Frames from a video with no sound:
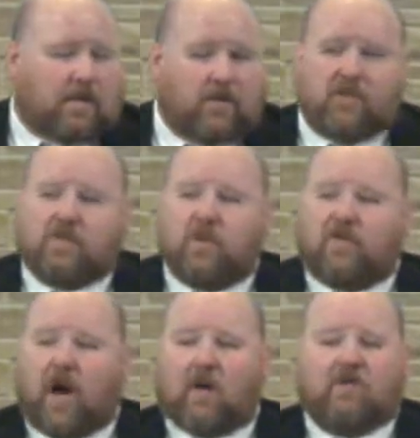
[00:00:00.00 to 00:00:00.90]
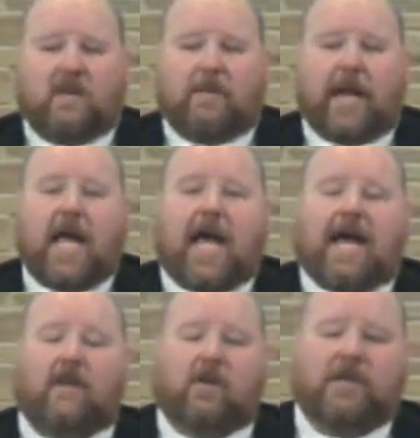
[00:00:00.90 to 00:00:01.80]
You just move on. Somebody,
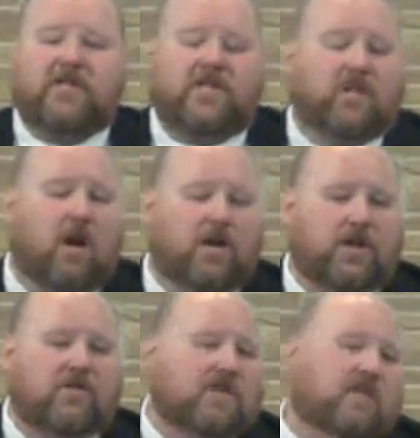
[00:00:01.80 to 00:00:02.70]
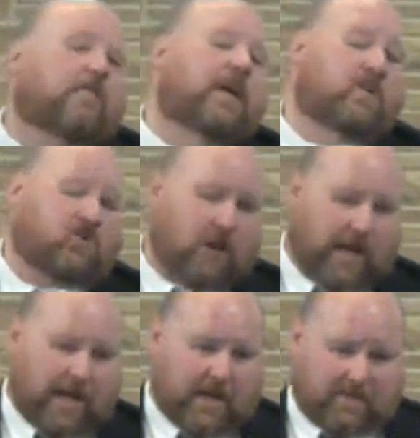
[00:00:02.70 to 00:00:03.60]
hey, the only reason she's talking to you is because somebody else
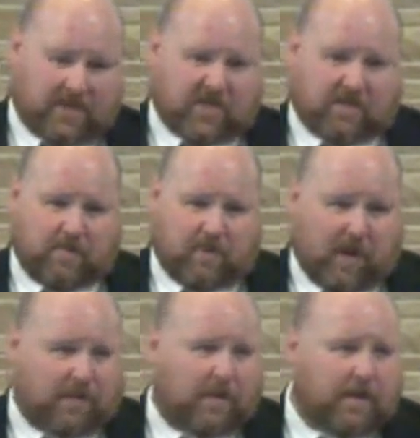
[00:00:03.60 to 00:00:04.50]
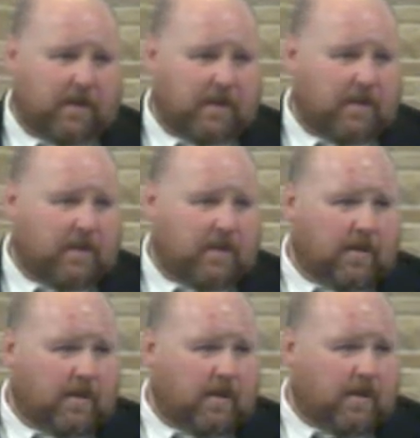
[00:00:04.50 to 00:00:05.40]
already had enough sense to move on.
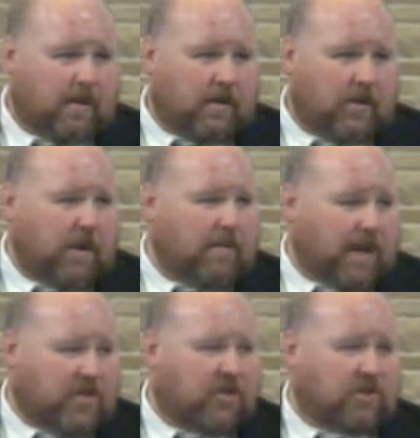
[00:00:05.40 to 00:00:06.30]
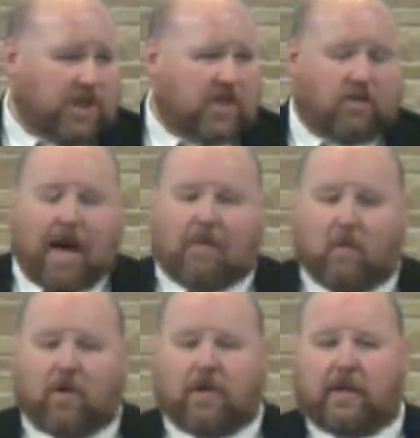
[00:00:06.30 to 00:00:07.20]
You better make sure she's the right
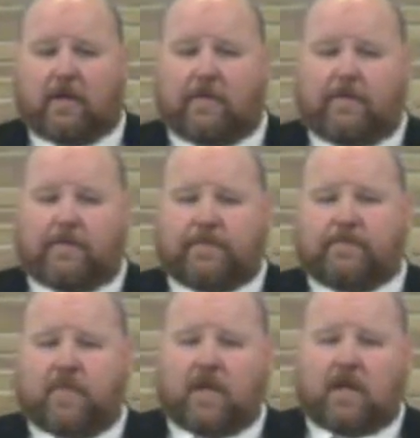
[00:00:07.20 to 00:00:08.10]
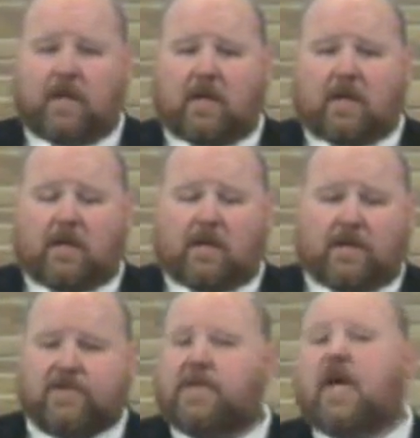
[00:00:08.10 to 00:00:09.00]
one.
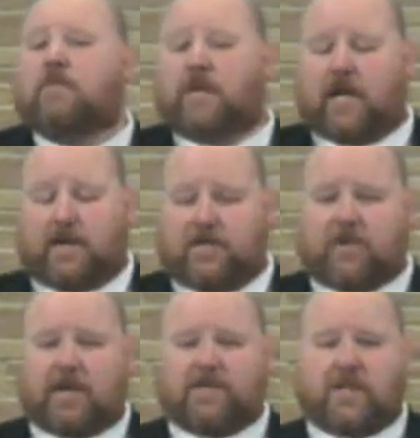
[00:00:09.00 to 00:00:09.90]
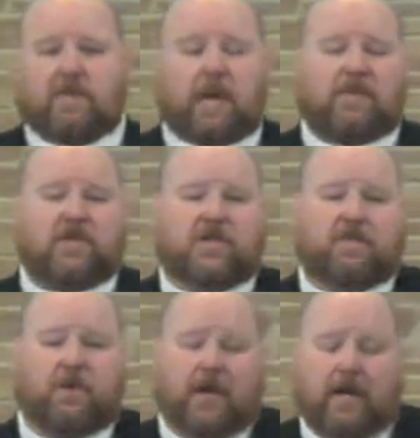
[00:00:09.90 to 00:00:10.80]
There's another one down the street. She's probably just
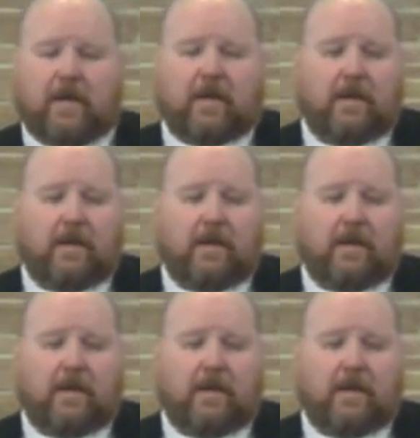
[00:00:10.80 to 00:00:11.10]
as pretty.